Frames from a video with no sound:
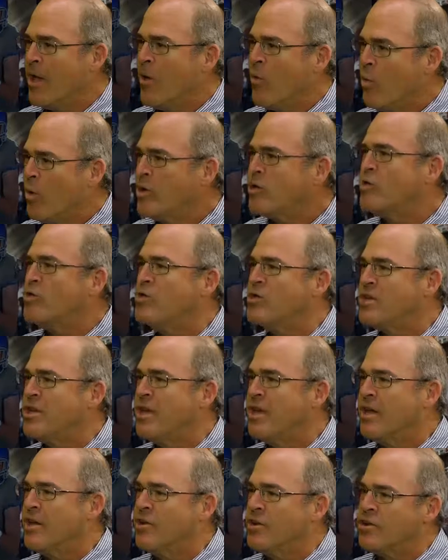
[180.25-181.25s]
What did you
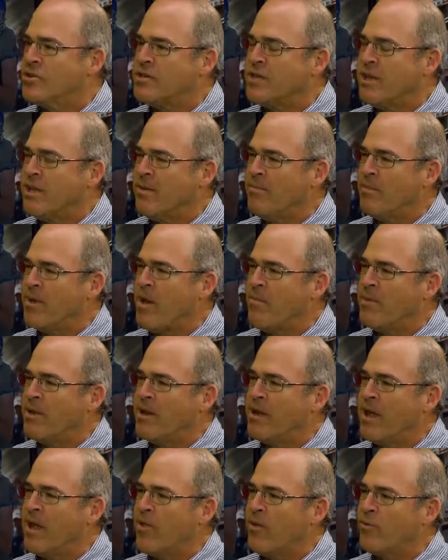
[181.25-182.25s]
see in your team coming
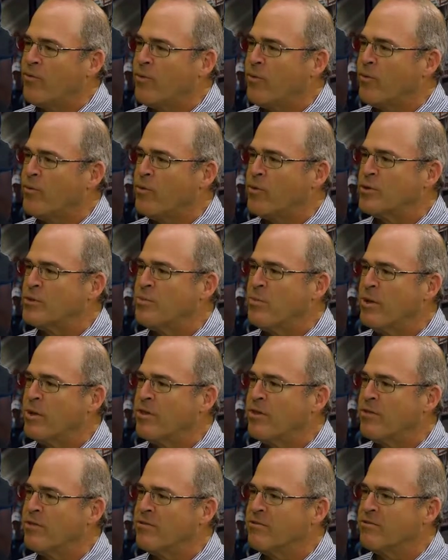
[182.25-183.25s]
together for the first
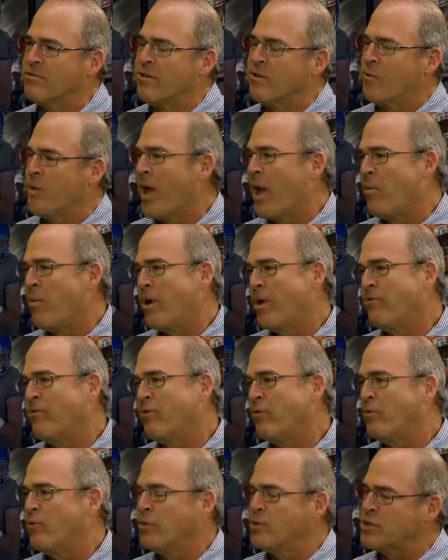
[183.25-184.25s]
month as uh, we got ready for
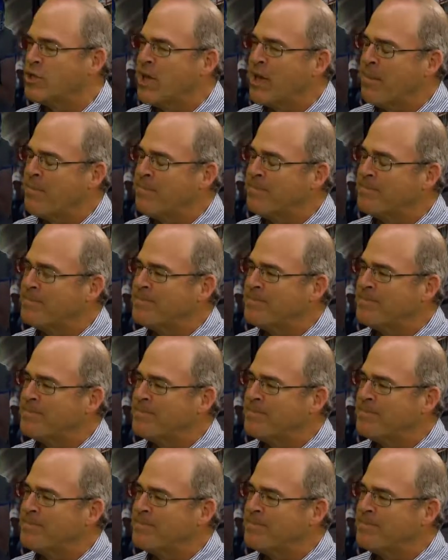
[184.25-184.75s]
the first game?